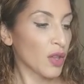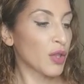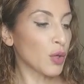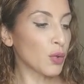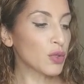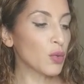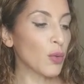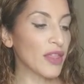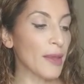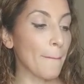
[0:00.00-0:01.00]
those
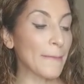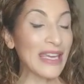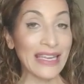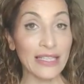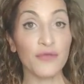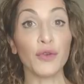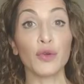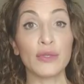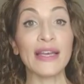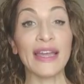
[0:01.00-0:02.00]
with means, for
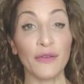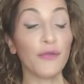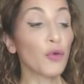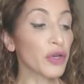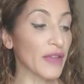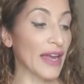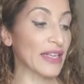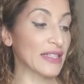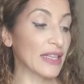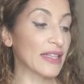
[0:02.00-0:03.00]
those that can afford that,
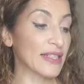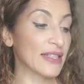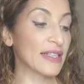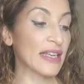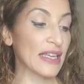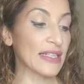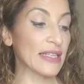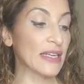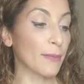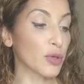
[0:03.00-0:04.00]
he said this is an
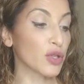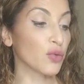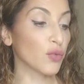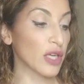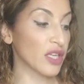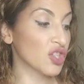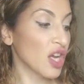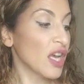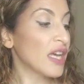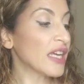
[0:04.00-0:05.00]
easy number to reach.
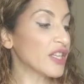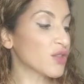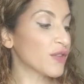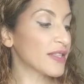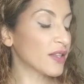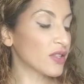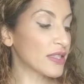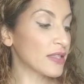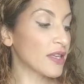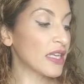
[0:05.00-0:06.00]
Each
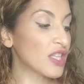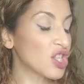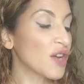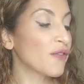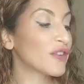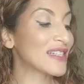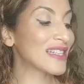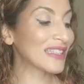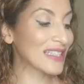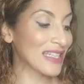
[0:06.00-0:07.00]
facility, each
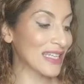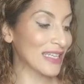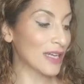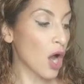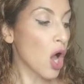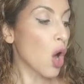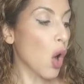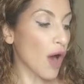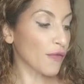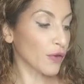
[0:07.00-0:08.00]
facility
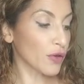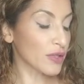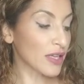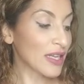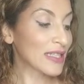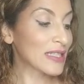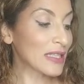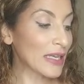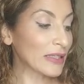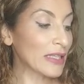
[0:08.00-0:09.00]
offers
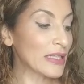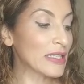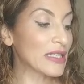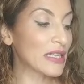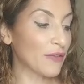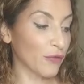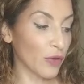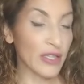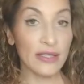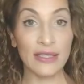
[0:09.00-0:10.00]
slightly
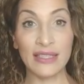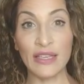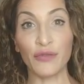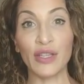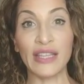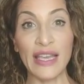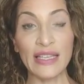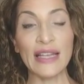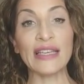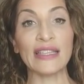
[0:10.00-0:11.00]
different different
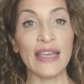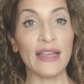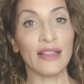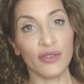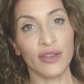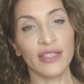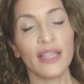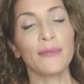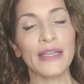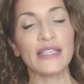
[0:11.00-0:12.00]
things, and they there it's
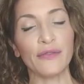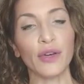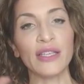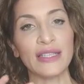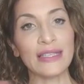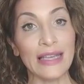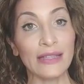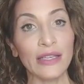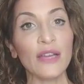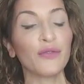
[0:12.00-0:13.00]
going to be different
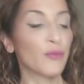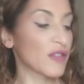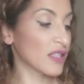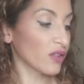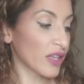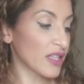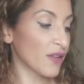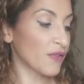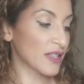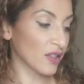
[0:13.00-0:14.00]
slightly from facility
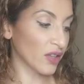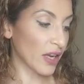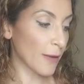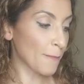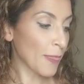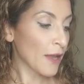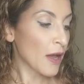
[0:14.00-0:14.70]
to facility